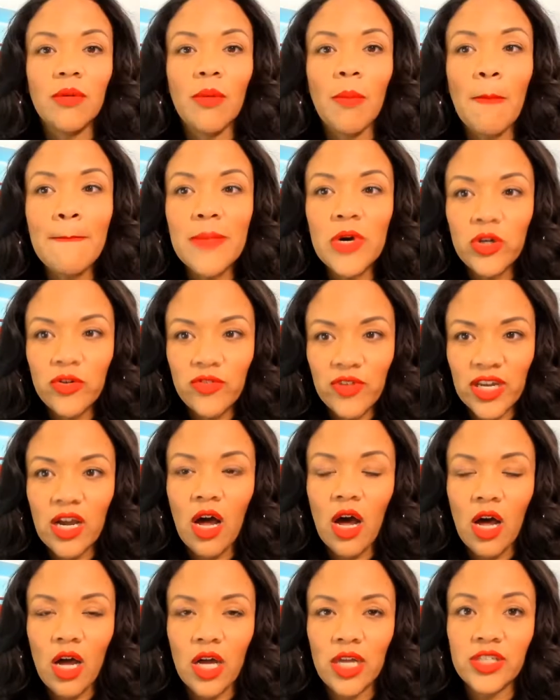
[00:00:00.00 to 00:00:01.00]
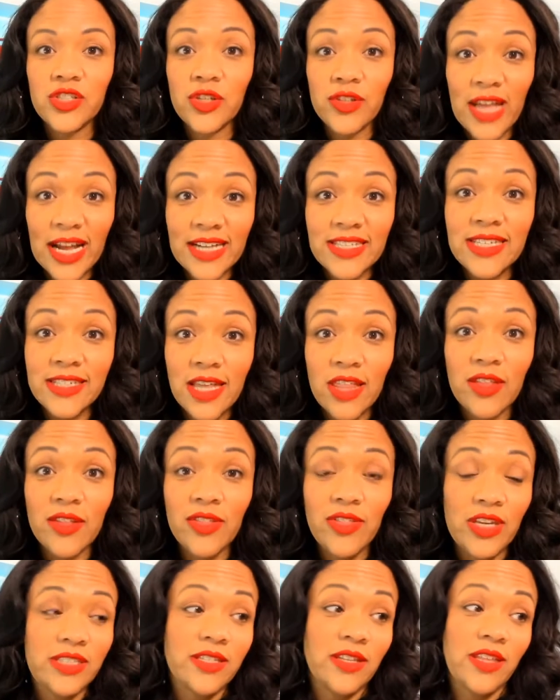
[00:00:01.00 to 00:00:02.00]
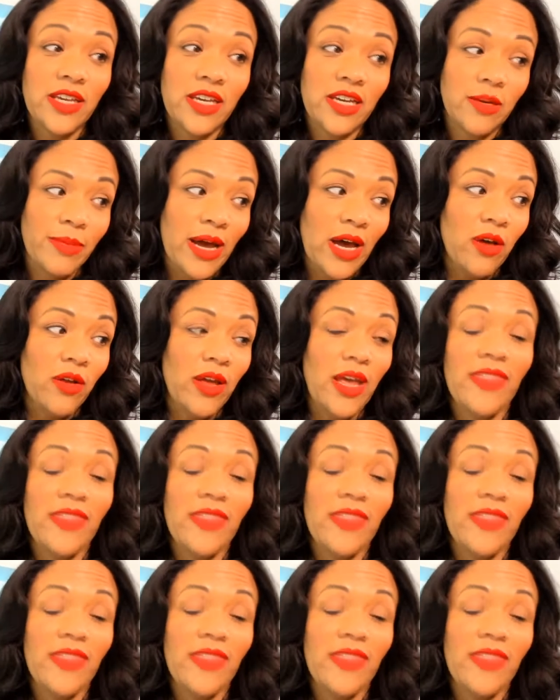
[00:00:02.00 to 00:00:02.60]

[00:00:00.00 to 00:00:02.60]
moving on. So that's another thing to think about.